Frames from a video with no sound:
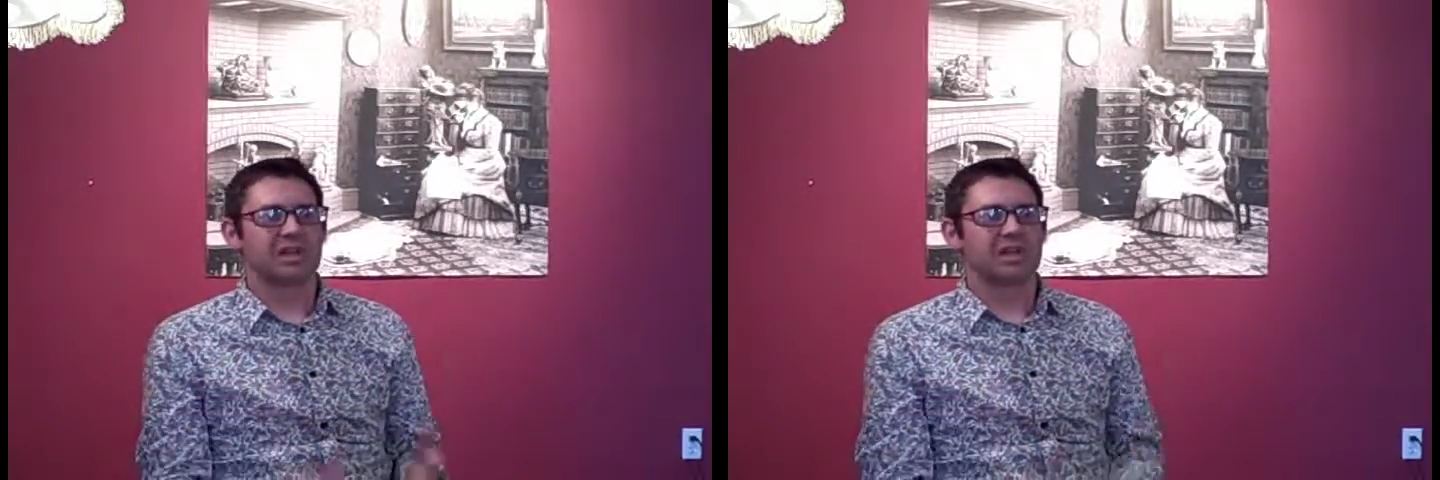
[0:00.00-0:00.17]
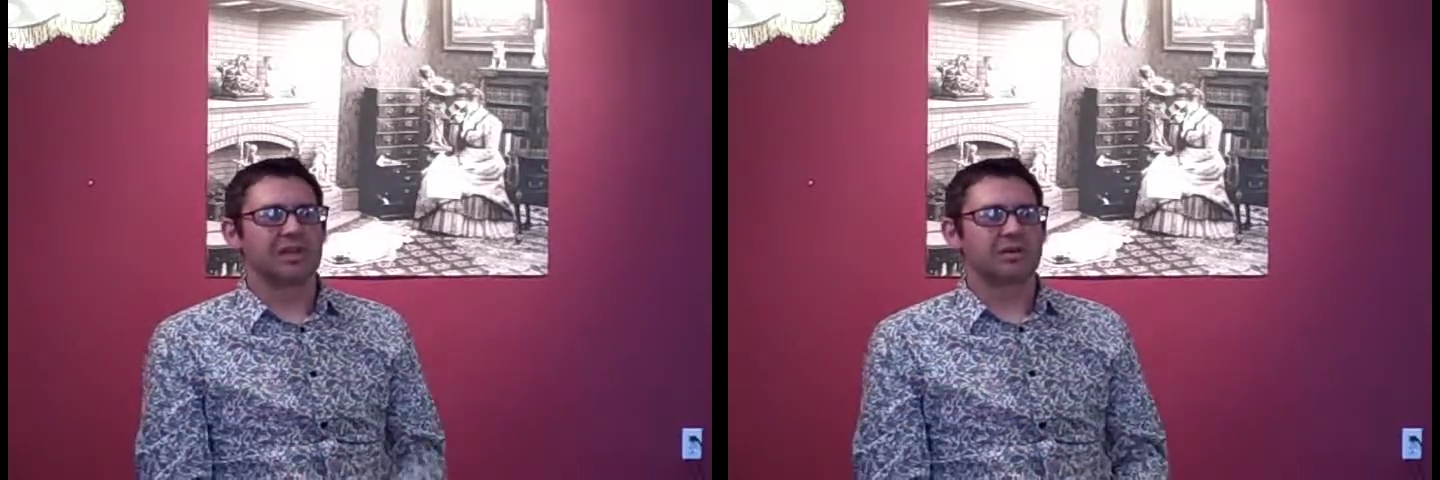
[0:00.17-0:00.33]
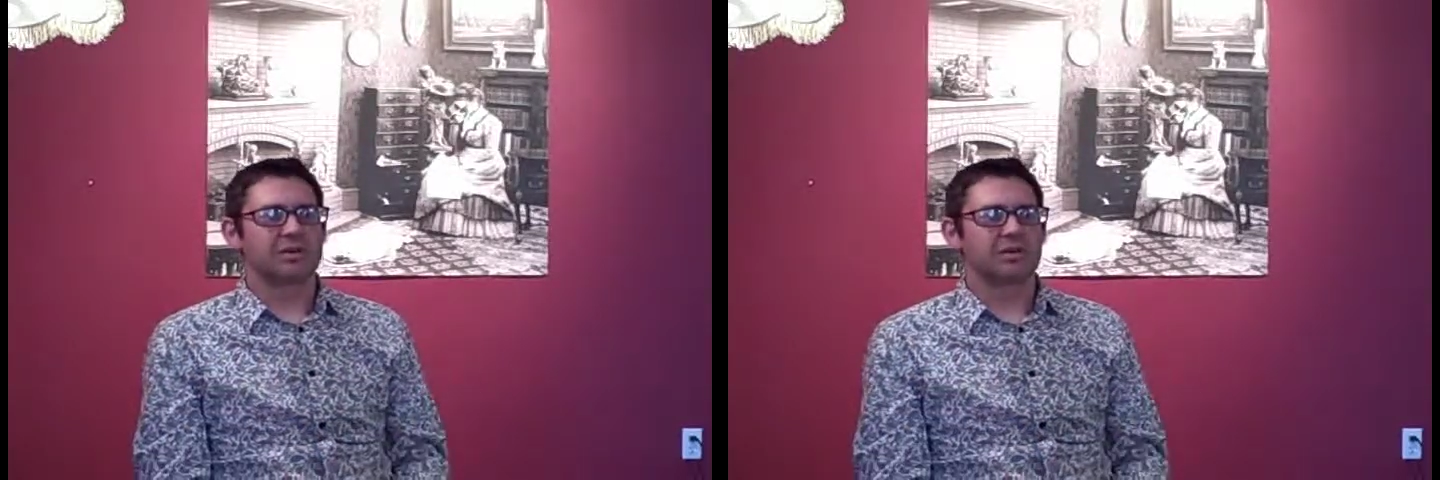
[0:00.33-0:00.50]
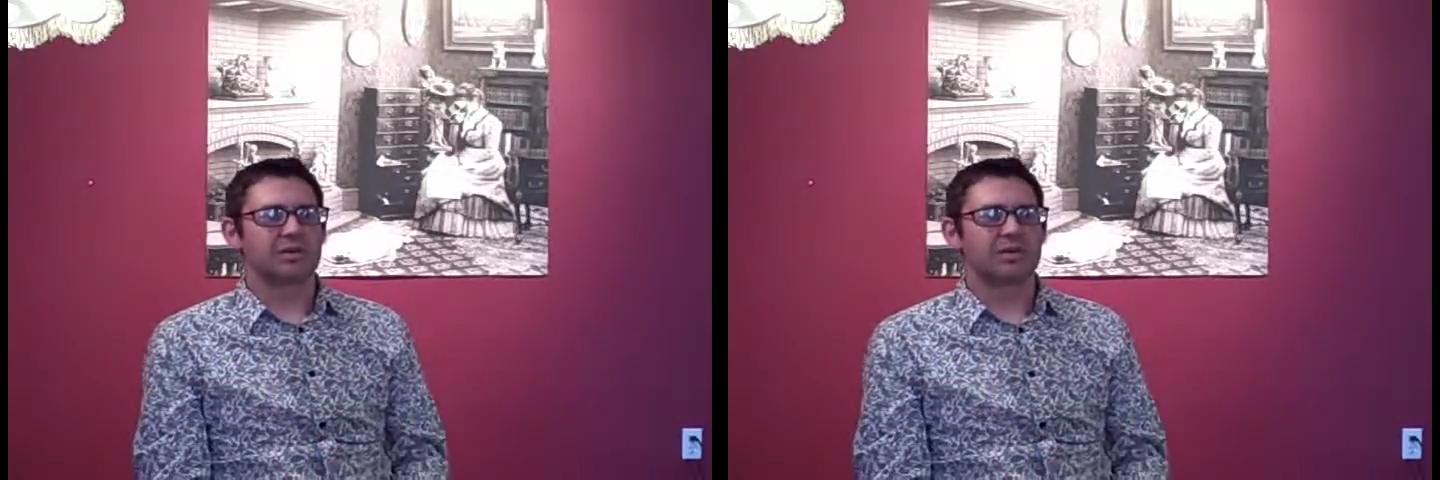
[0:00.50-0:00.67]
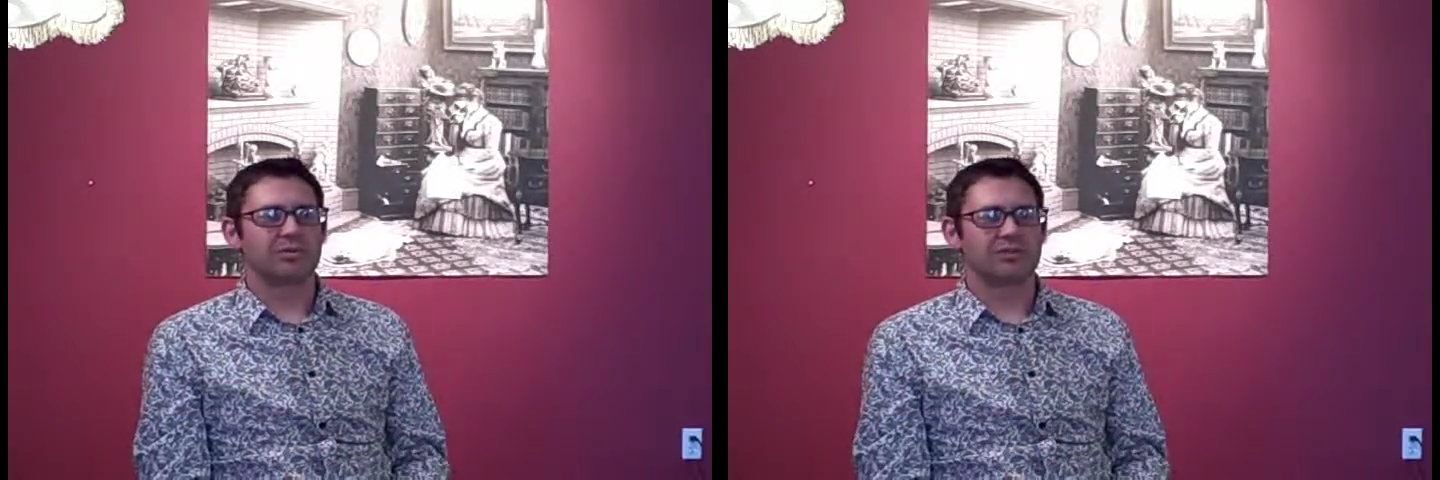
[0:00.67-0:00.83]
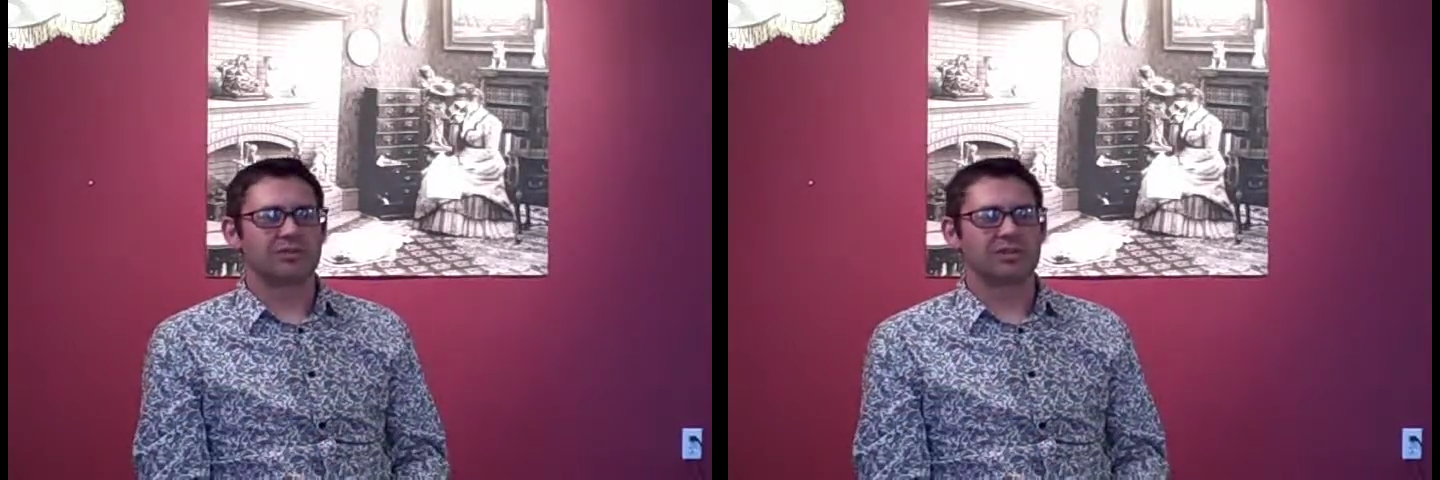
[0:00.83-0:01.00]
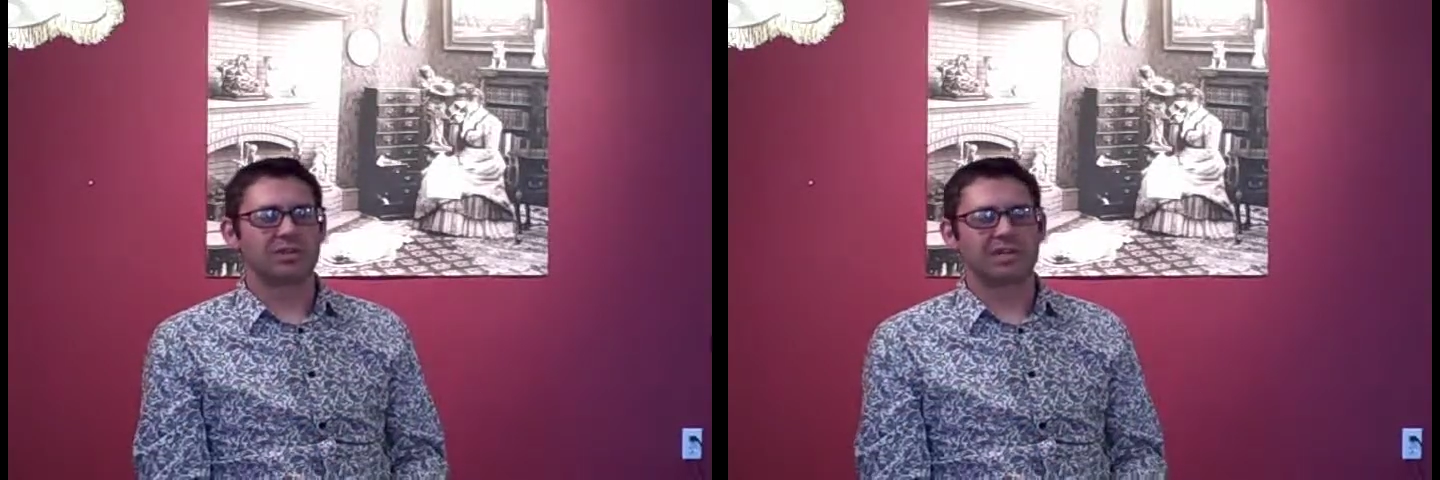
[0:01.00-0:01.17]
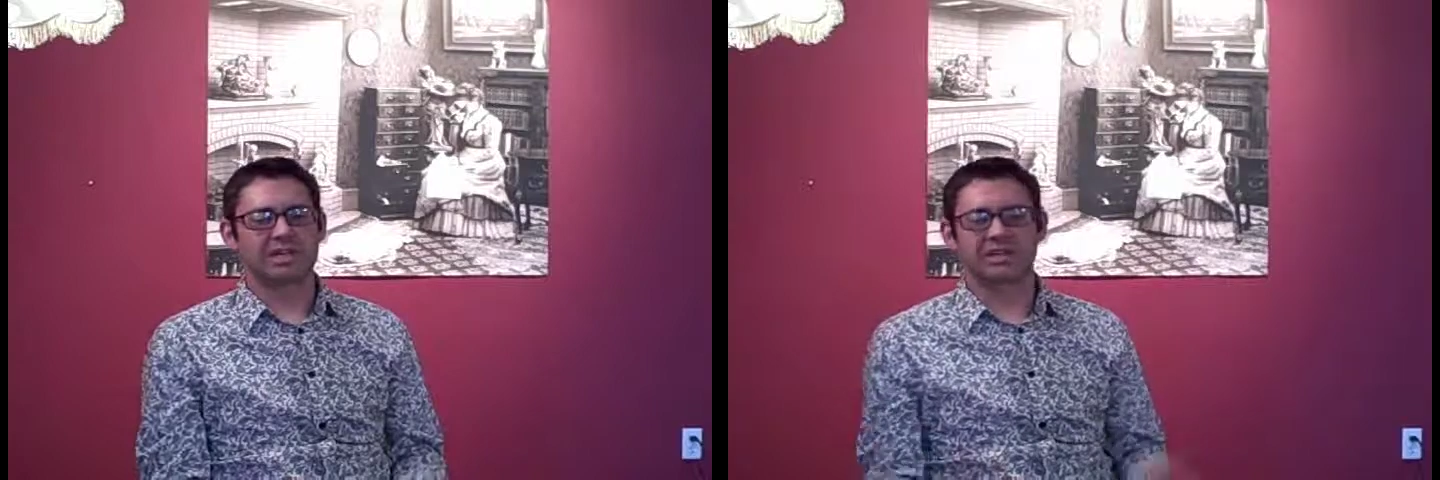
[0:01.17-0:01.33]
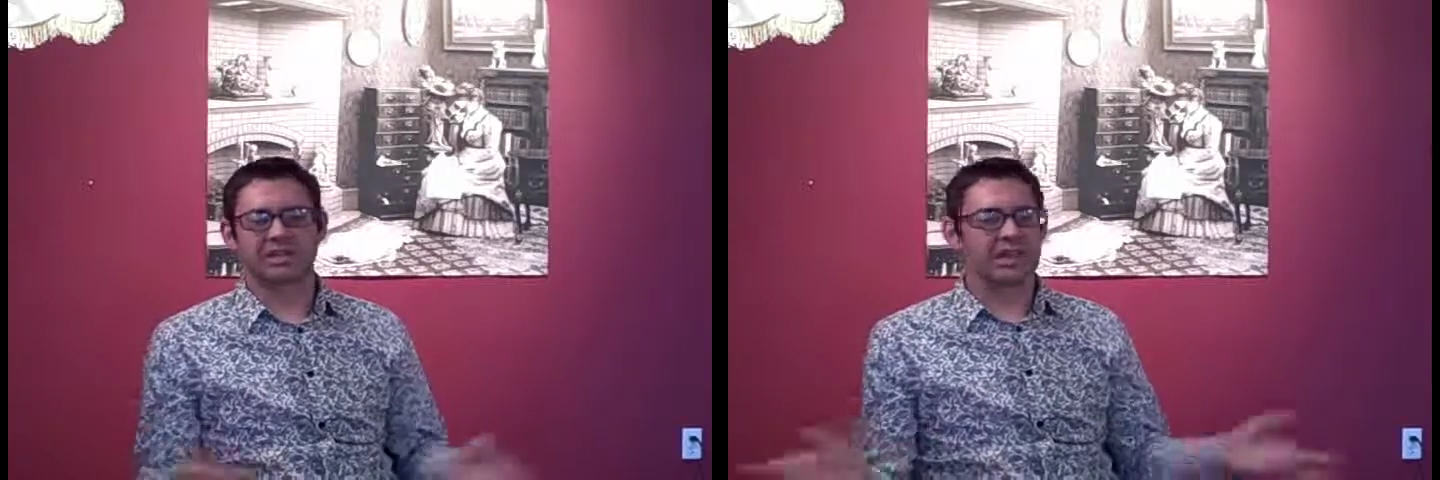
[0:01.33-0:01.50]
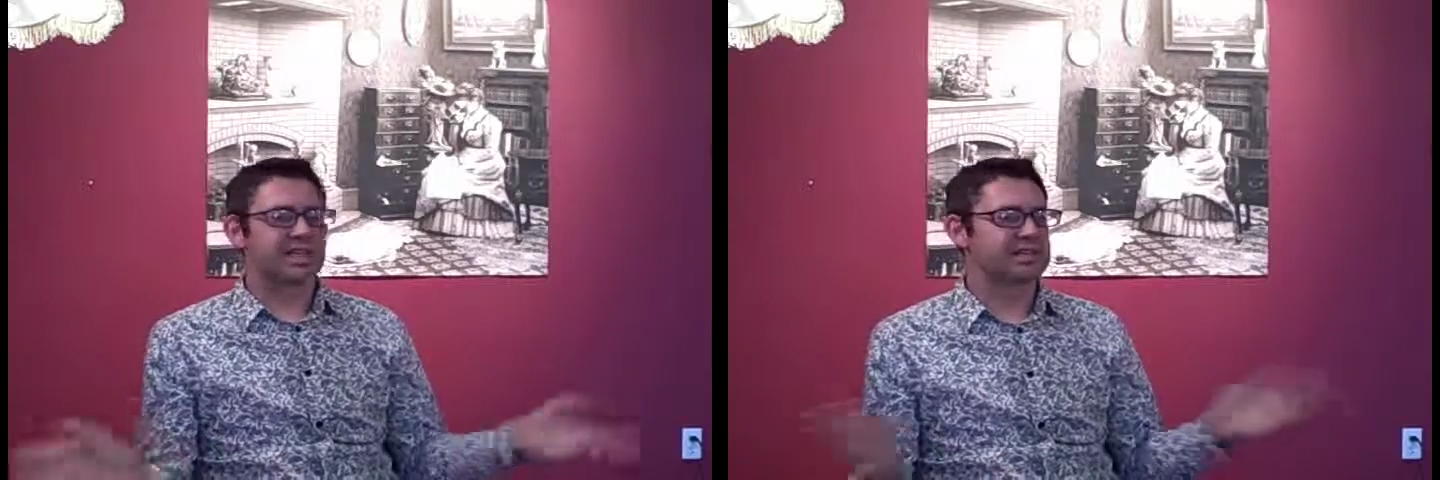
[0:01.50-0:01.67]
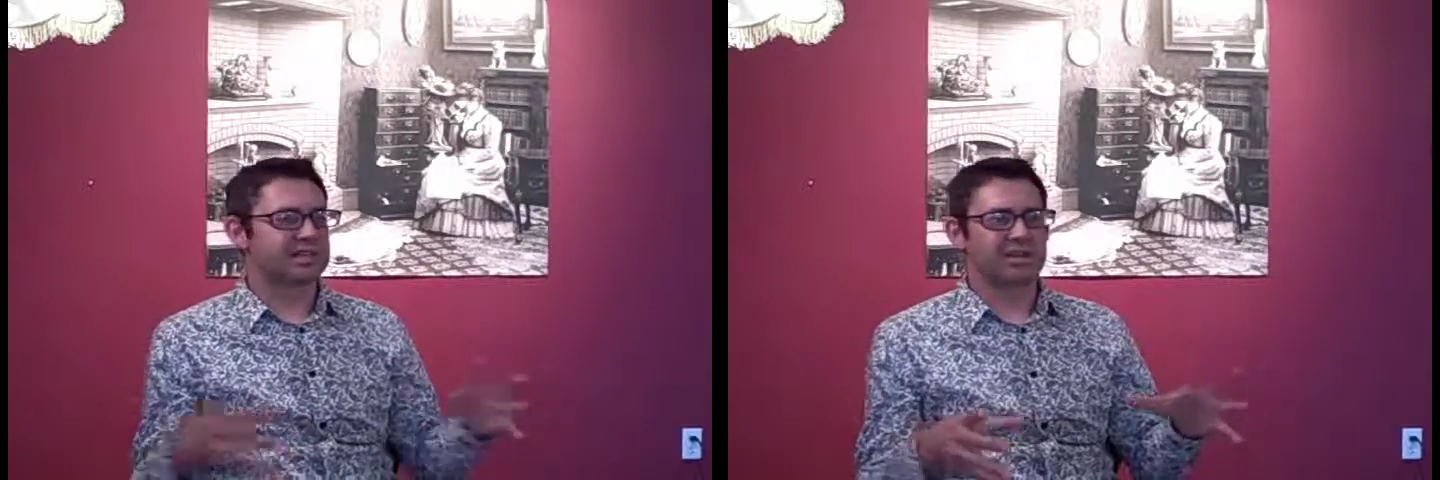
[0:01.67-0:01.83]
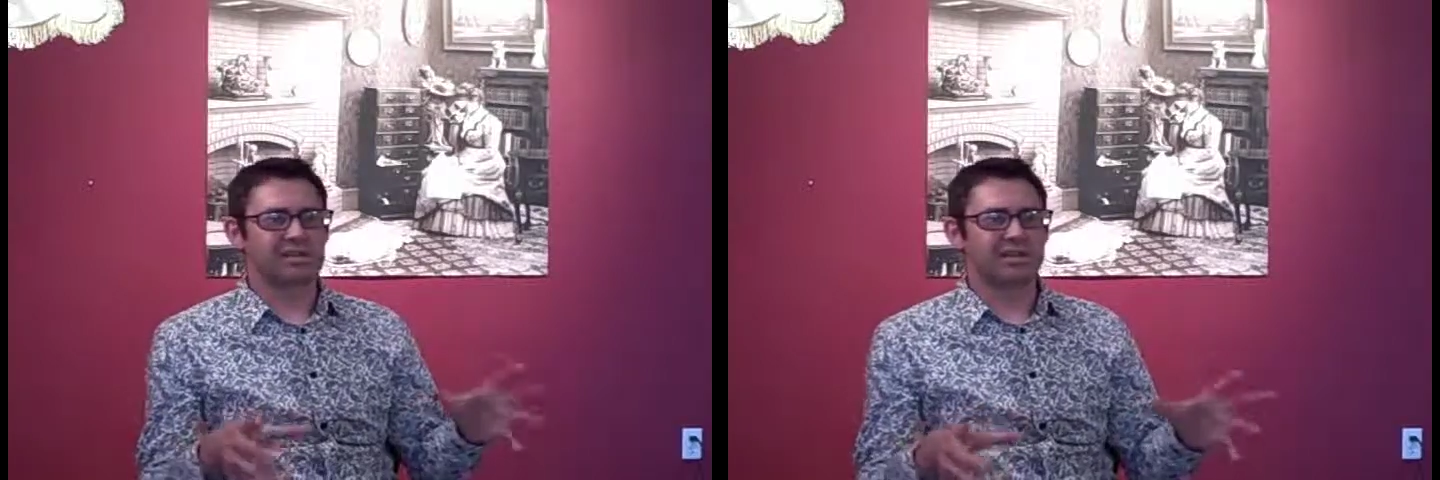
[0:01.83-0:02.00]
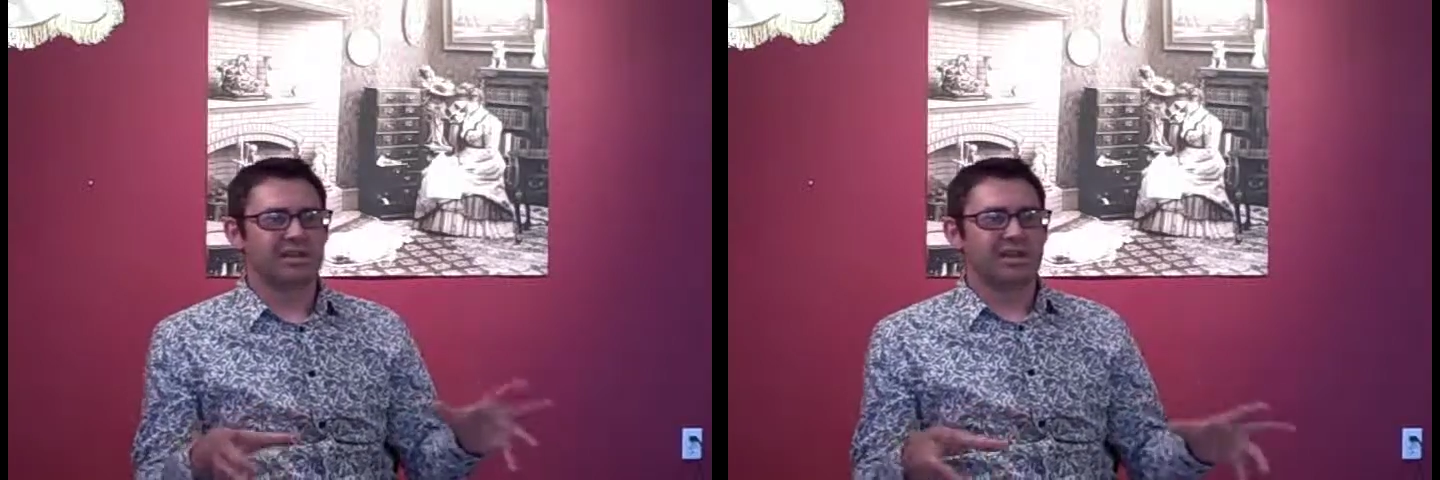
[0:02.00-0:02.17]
And so I was certainly collecting